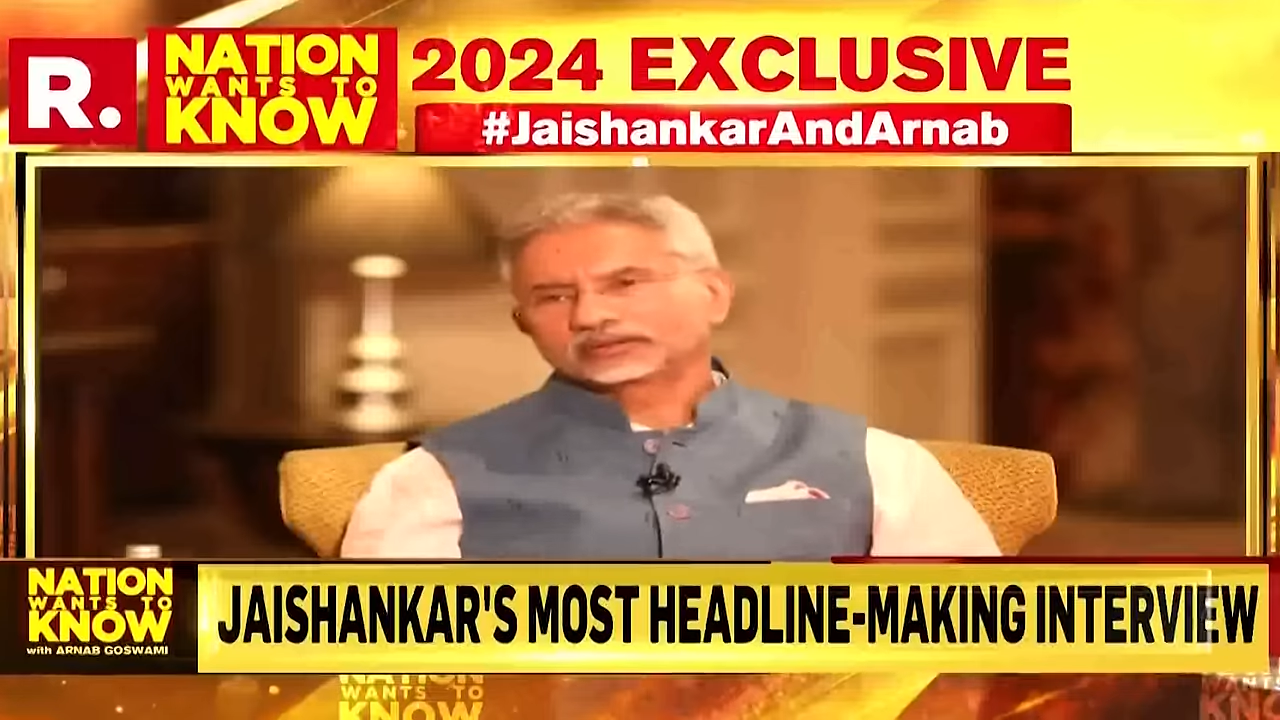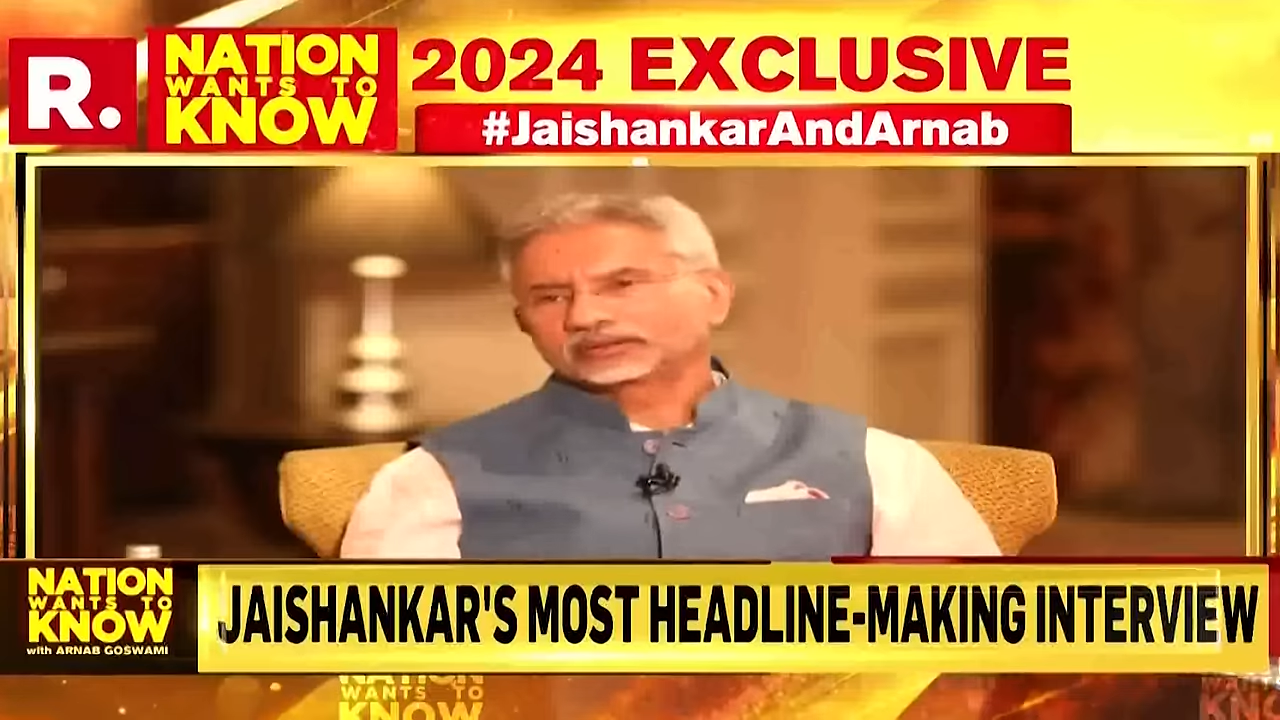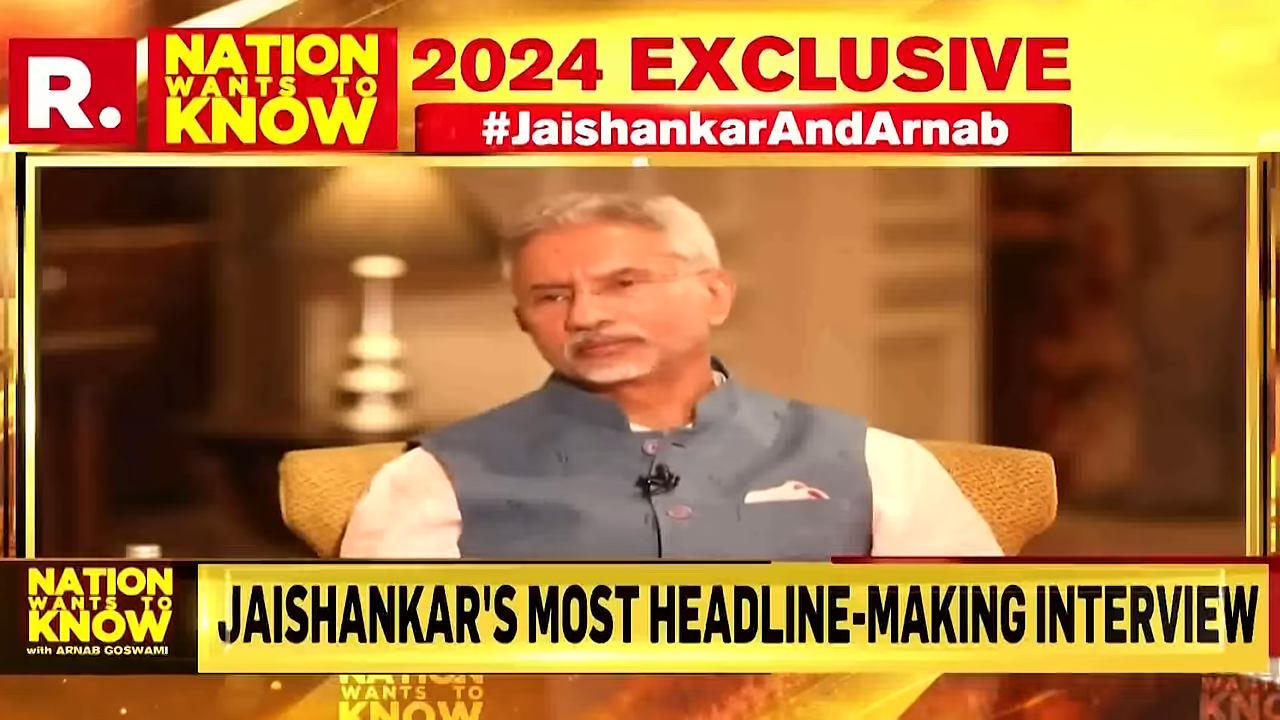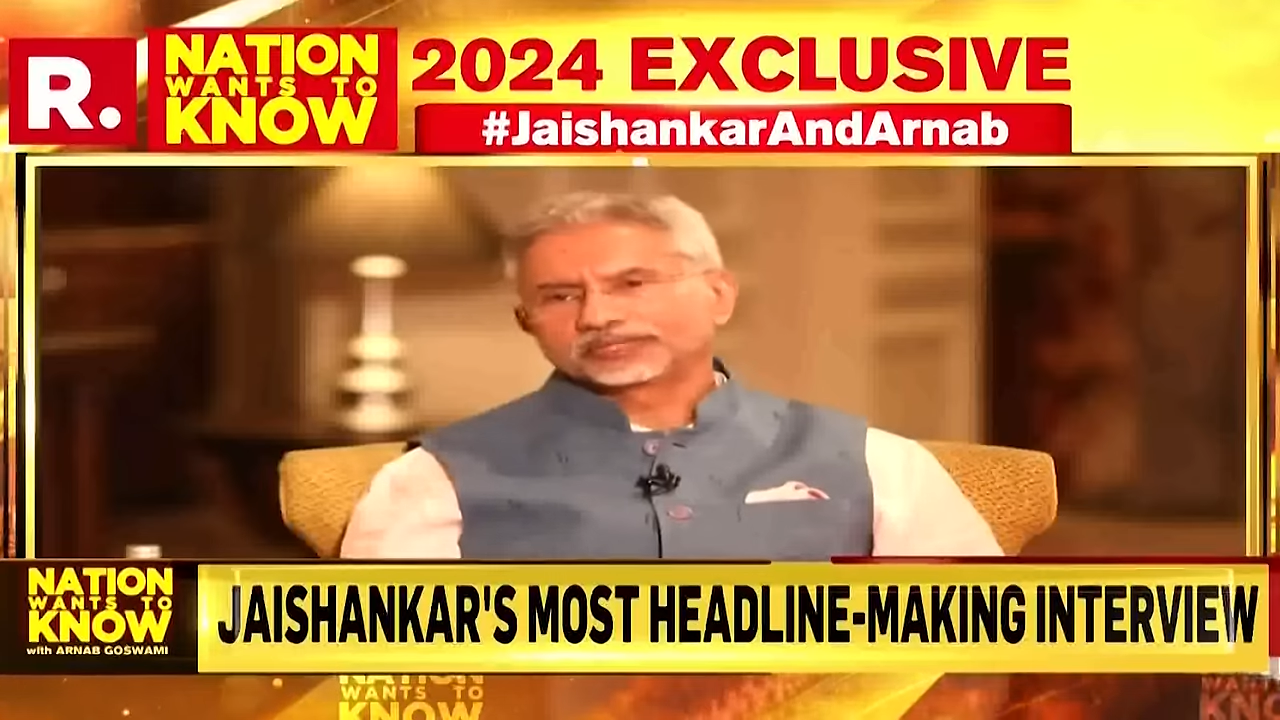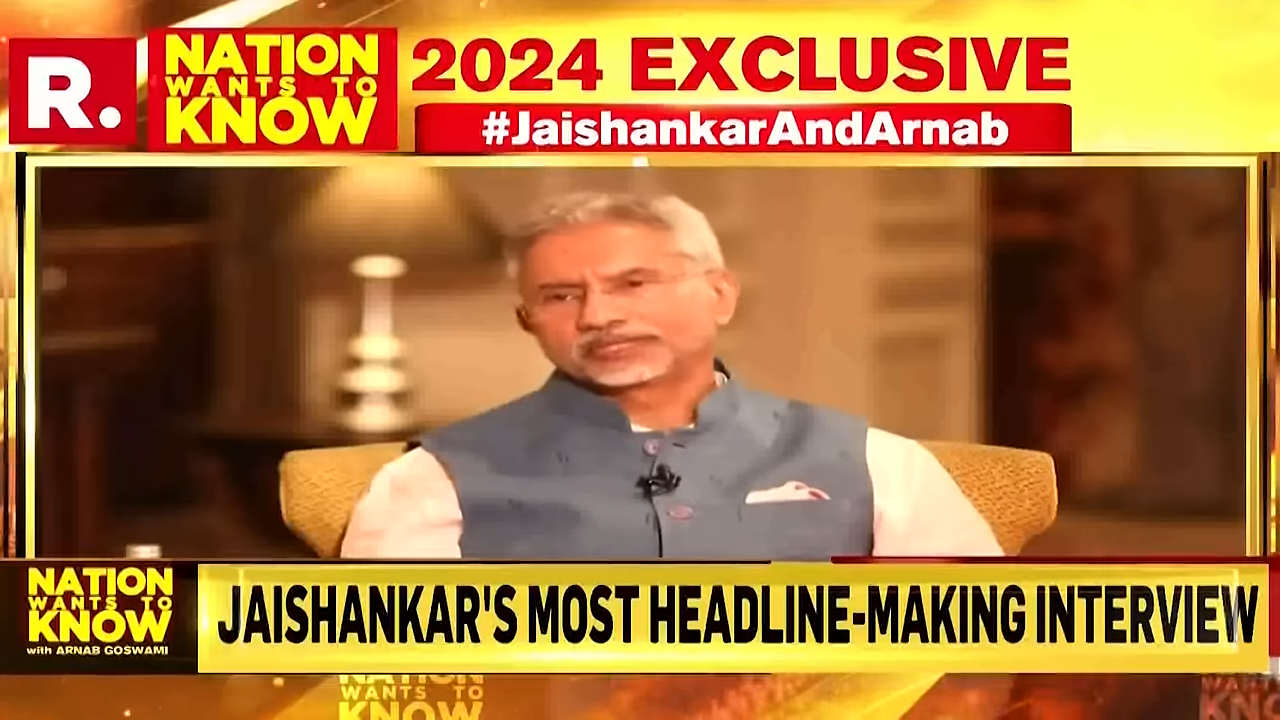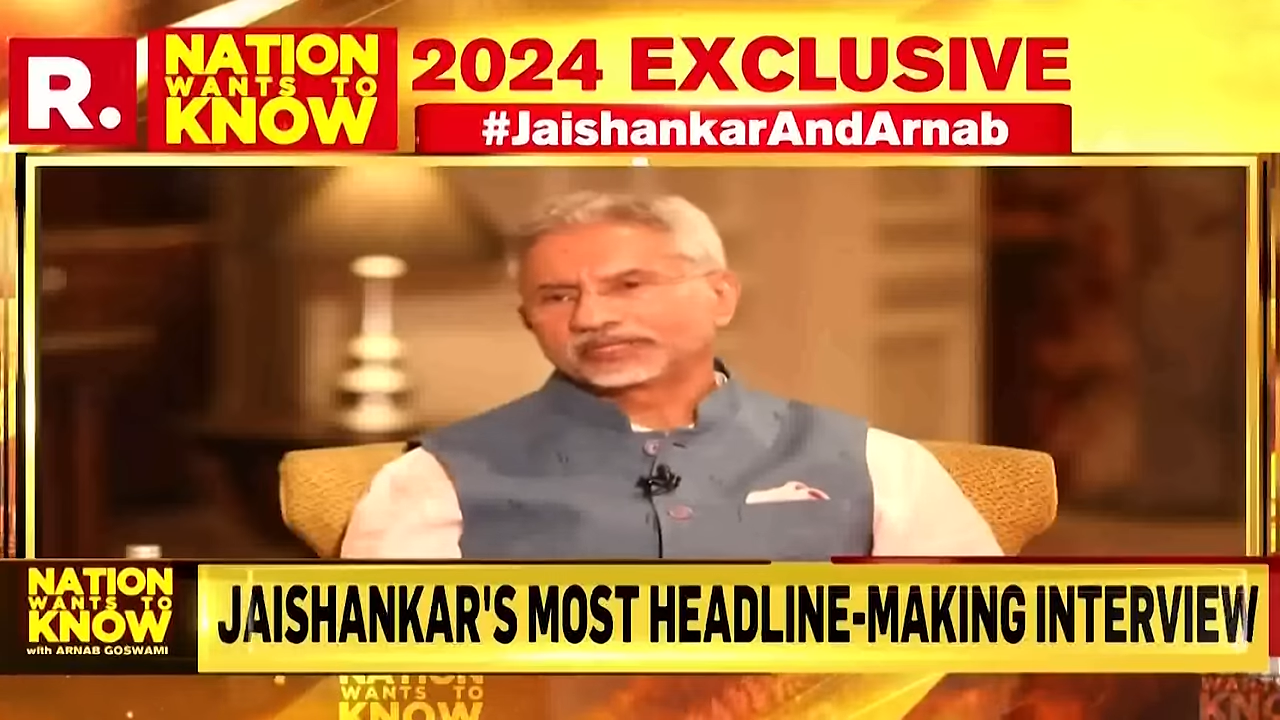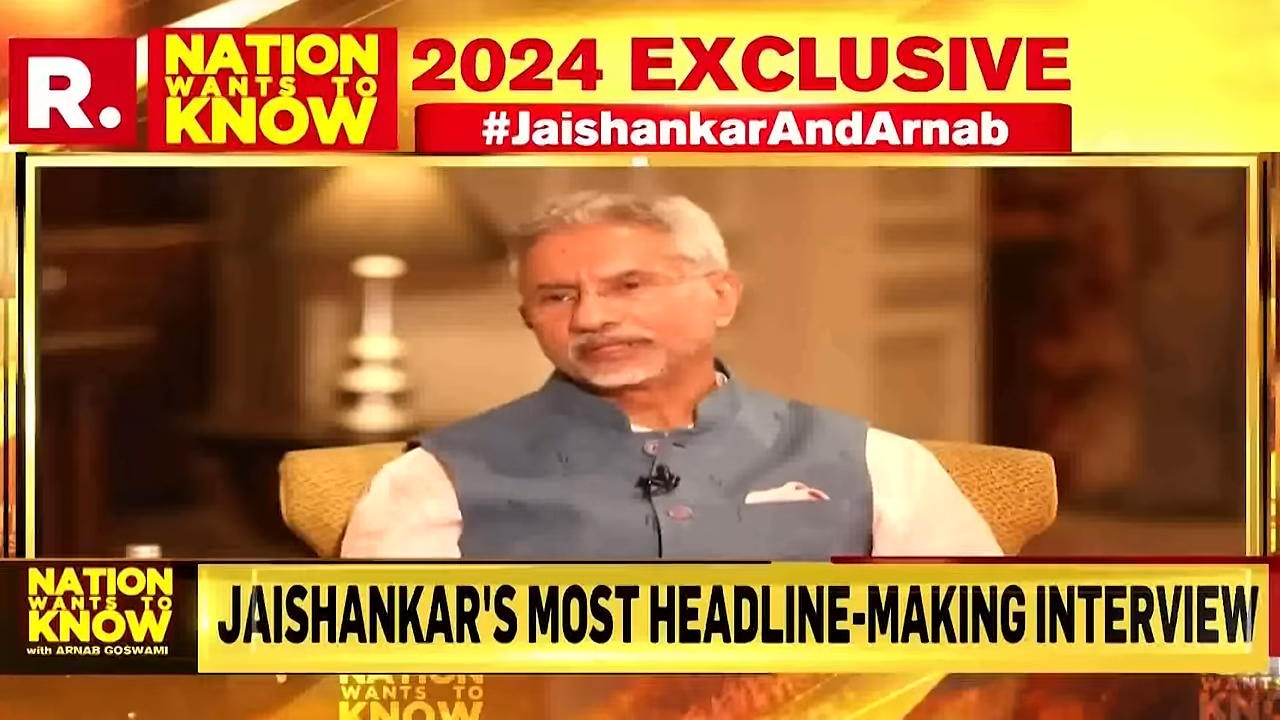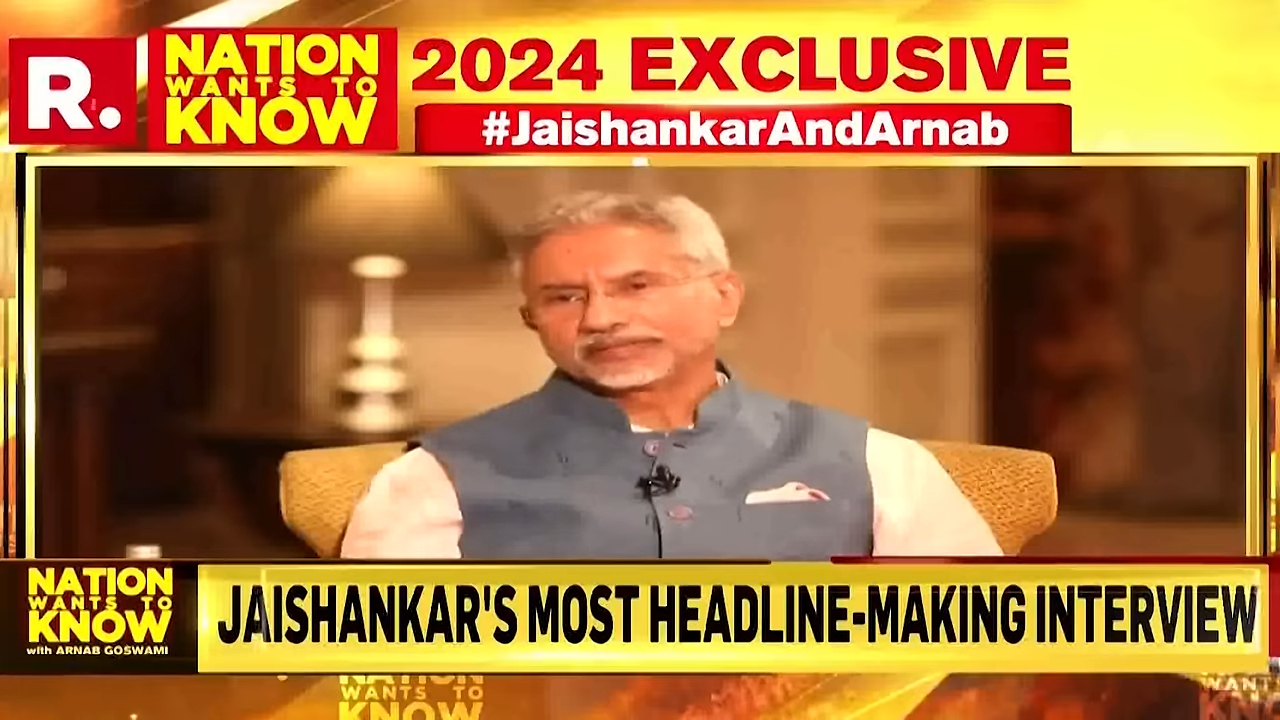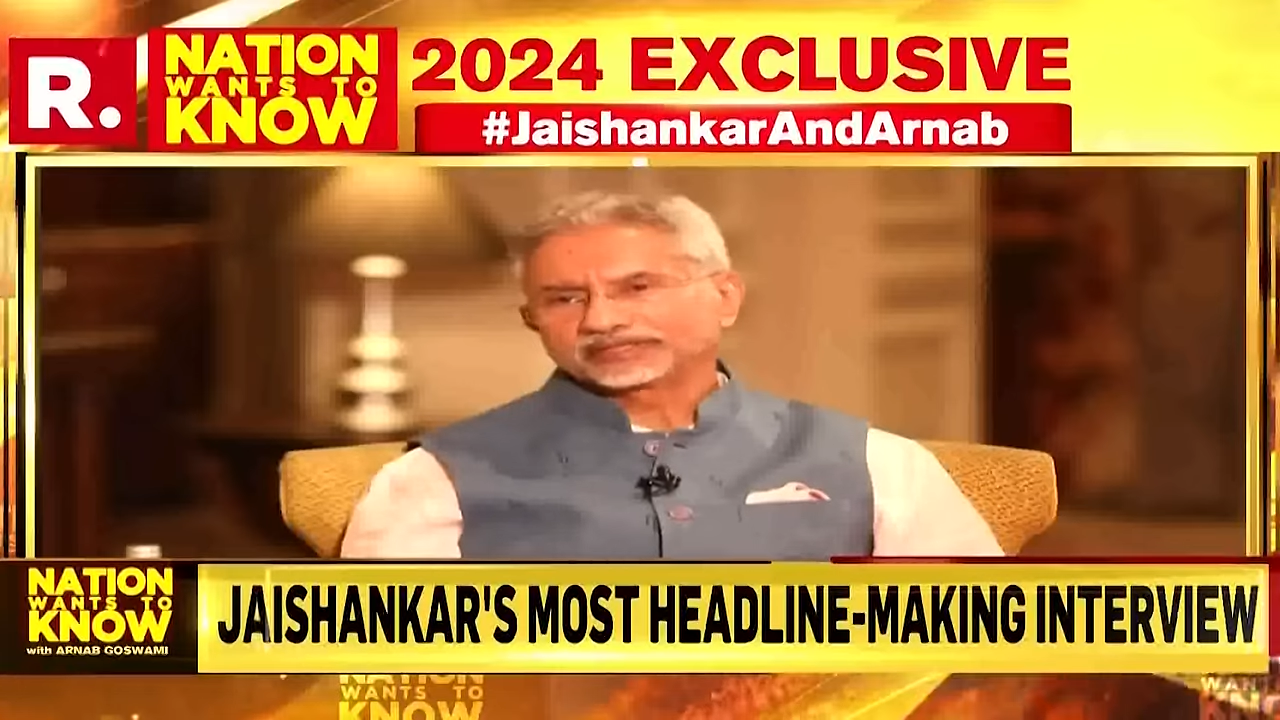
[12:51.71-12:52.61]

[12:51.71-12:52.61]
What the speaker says: you are completely